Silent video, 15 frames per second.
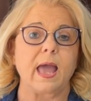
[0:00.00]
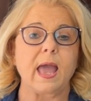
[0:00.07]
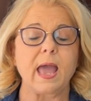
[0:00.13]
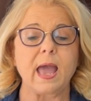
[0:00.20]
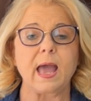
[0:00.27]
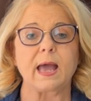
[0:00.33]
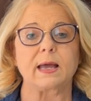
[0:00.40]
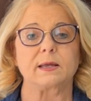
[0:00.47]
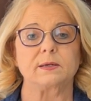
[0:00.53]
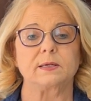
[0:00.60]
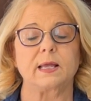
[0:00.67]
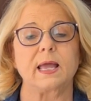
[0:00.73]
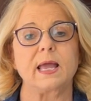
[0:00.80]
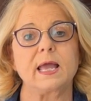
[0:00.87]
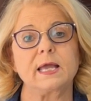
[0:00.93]
And
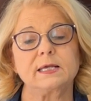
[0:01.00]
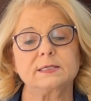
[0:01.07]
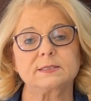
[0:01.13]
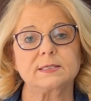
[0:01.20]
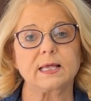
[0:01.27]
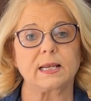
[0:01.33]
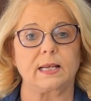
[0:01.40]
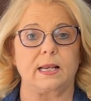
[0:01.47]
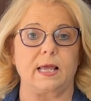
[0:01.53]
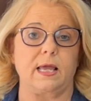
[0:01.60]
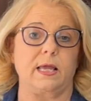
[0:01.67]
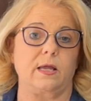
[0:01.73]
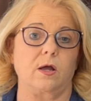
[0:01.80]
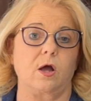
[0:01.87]
eggs that lay